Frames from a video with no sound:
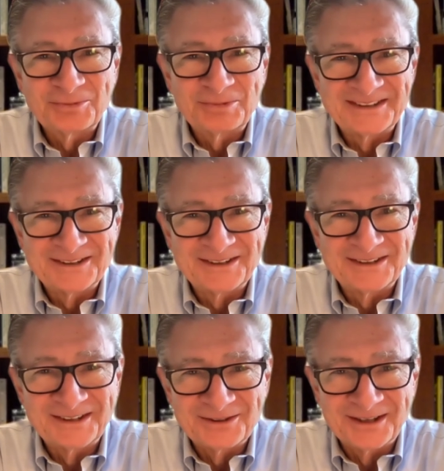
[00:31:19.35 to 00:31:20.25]
Europe and the
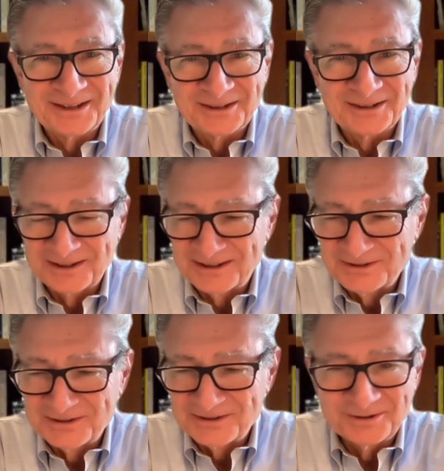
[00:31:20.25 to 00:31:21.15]
and the, and
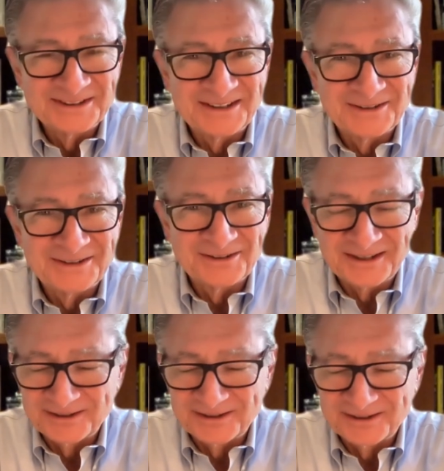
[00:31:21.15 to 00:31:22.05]
the EU and,
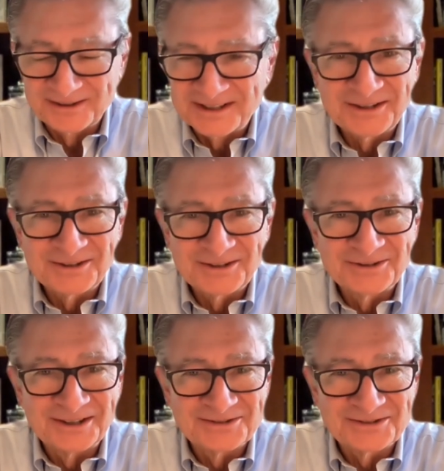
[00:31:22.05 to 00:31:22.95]
and and the UK
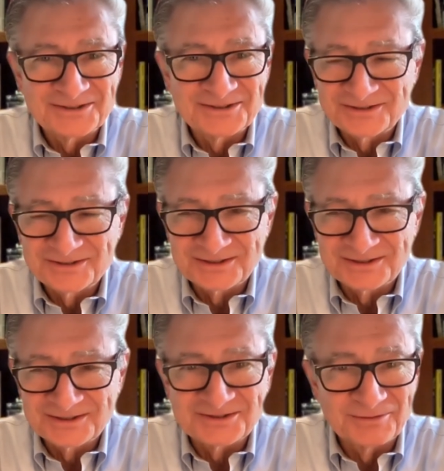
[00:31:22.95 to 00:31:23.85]
and the United
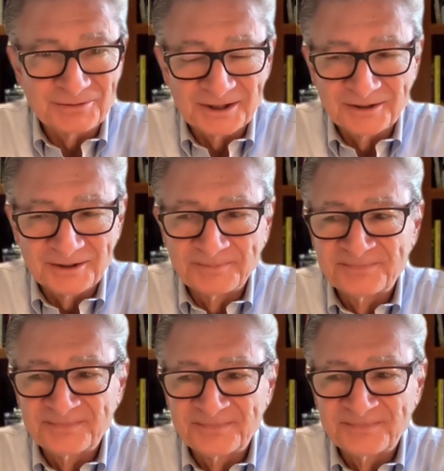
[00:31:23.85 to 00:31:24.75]
States. It's
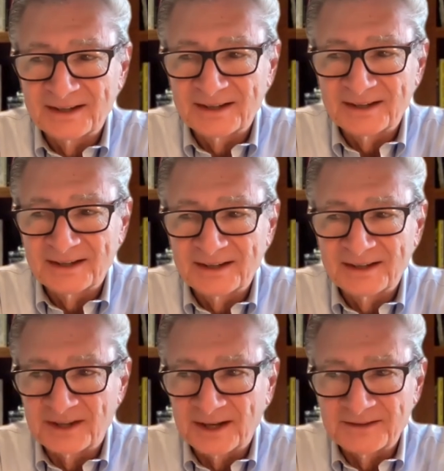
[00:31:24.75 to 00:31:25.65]
everywhere
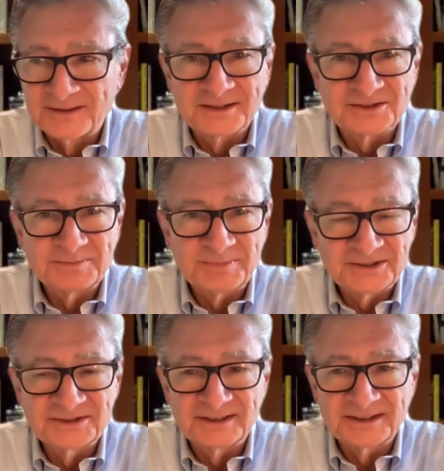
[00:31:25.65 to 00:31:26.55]
uh, I think
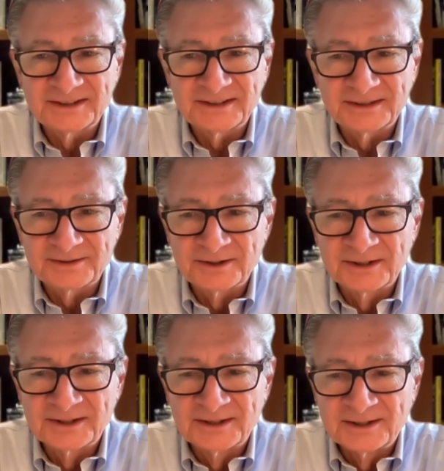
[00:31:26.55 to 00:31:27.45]
especially
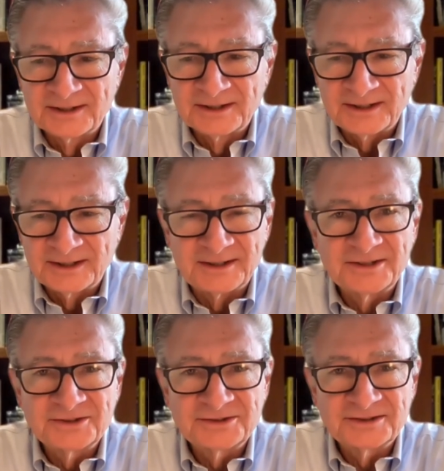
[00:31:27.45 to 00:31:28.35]
in
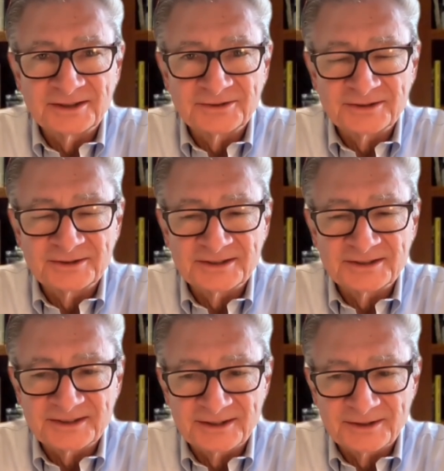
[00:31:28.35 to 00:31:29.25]
in Asian
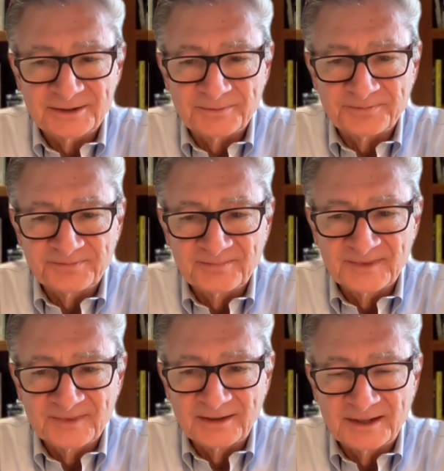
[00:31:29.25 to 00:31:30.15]
countries uh,
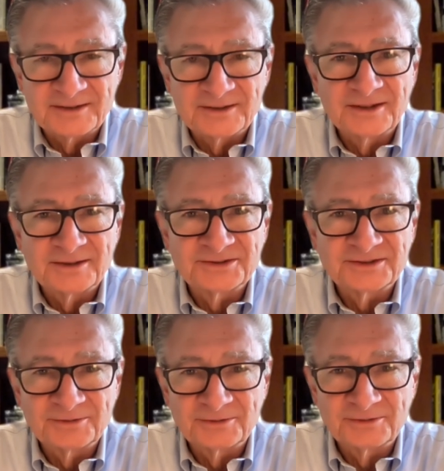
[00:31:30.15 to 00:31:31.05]
that
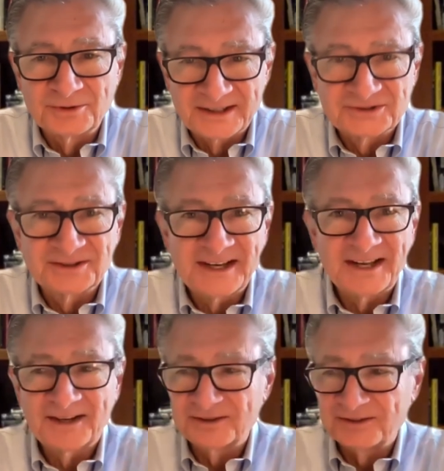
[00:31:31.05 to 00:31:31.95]
there's who actually
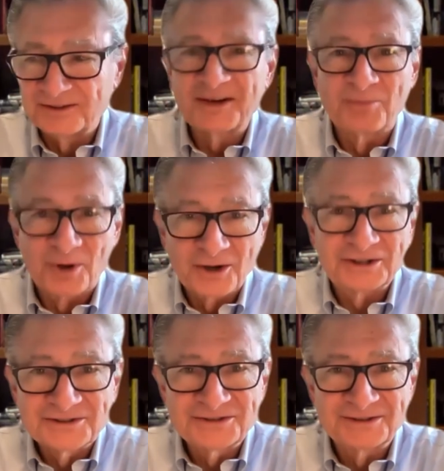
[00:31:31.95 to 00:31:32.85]
had night
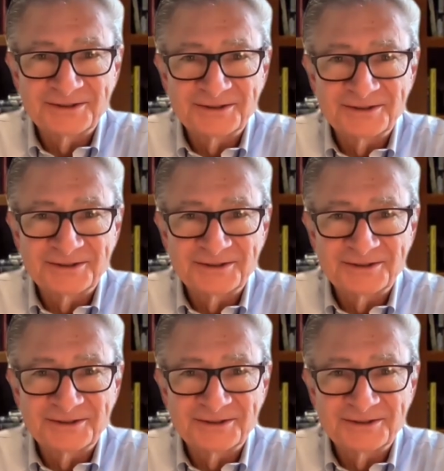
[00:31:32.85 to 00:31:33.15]
markets.